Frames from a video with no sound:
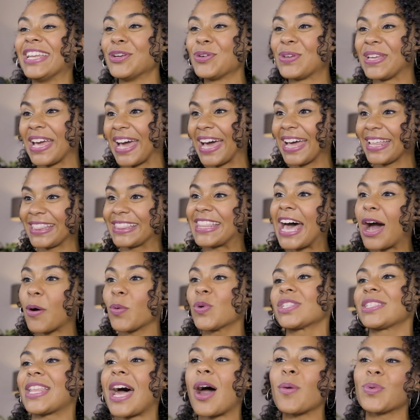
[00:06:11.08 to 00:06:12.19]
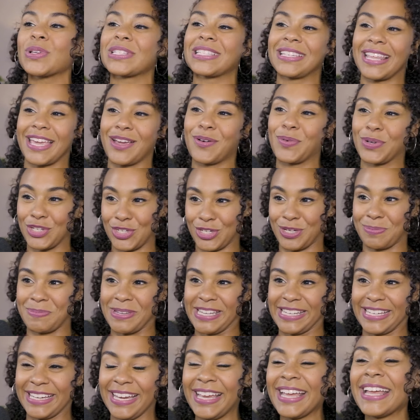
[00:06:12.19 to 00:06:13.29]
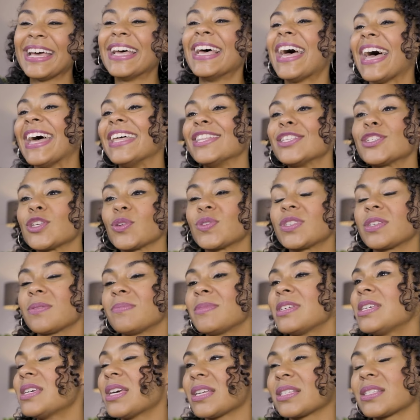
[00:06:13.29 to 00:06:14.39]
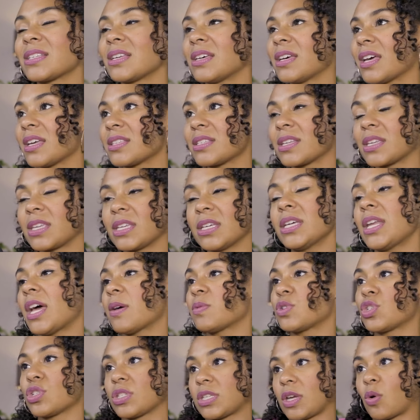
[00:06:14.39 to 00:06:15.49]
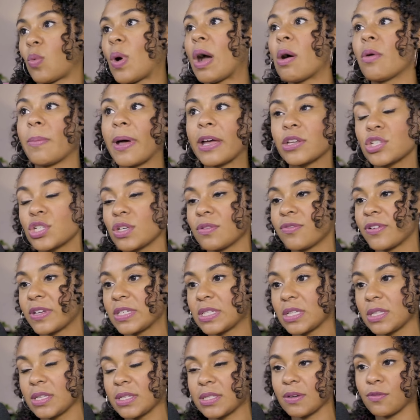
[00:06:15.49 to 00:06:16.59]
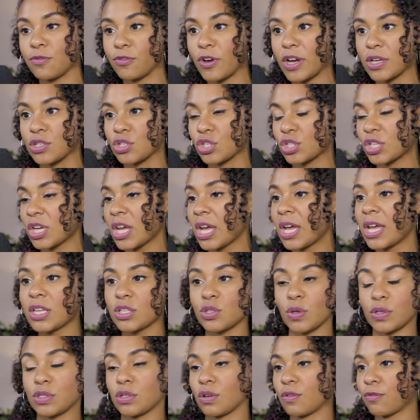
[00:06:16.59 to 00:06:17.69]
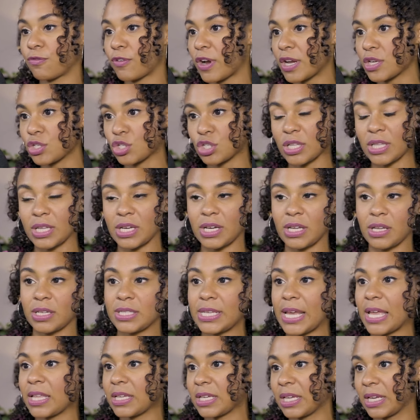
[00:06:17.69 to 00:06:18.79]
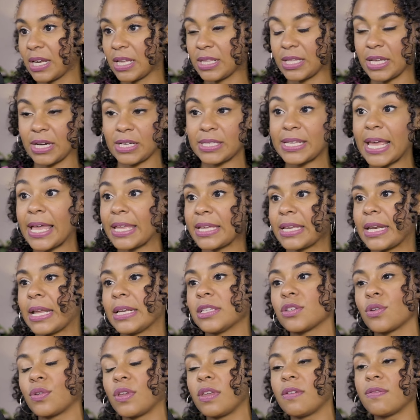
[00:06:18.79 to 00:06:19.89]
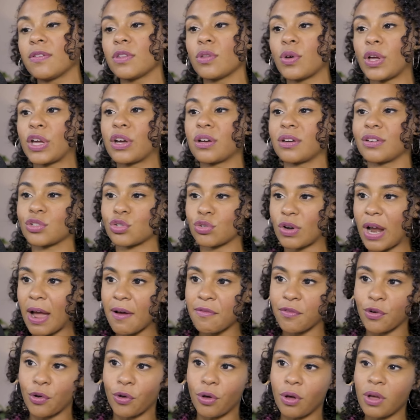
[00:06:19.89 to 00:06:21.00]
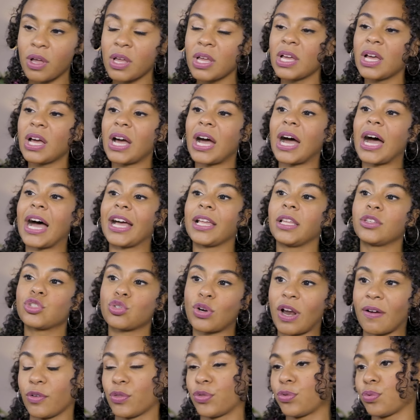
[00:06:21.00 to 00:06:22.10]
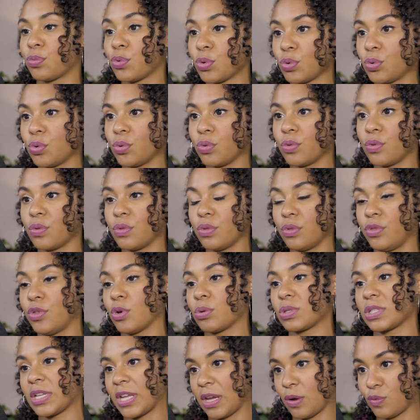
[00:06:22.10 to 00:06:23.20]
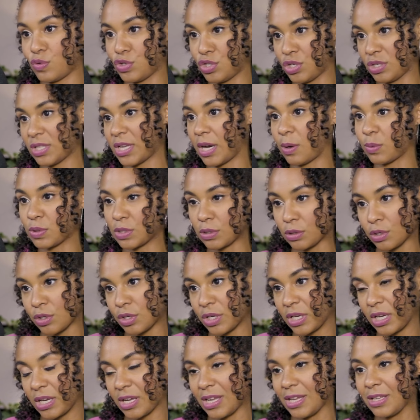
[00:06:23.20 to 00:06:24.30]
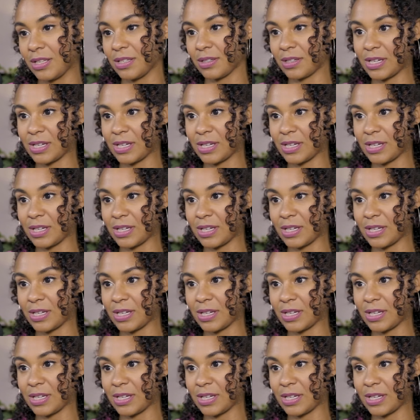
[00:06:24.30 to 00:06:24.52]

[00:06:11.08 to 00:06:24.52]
you get that was that was language to me and so to me as a as a kid i was just like wow imagine if i did this in french so i took french and then italian and then italian and so even though i couldn't travel i traveled through those languages that I was learning in